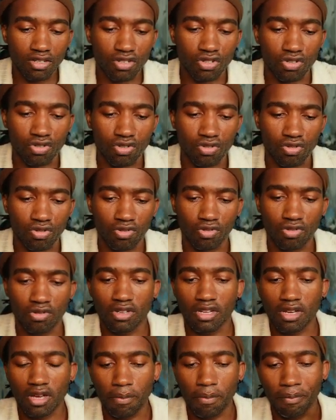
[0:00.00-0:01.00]
to
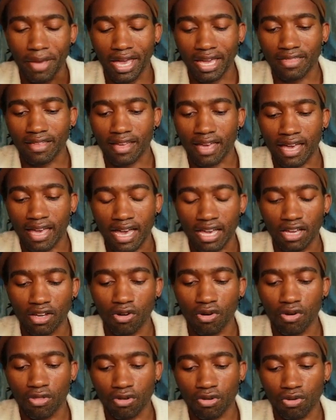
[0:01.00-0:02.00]
make the AI
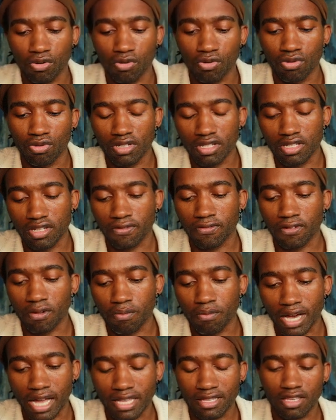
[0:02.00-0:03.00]
go through
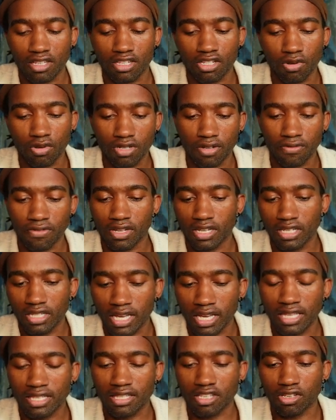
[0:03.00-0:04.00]
different paths that show different
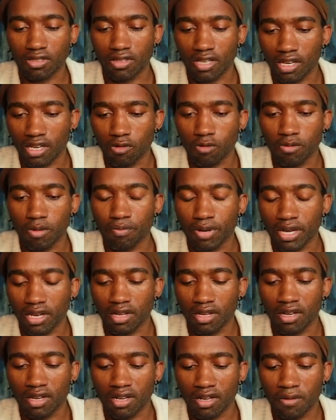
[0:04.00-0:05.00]
intents that you think would be
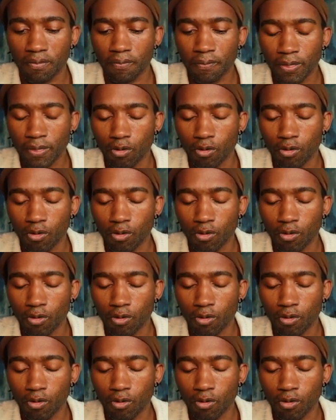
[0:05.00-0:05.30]
better,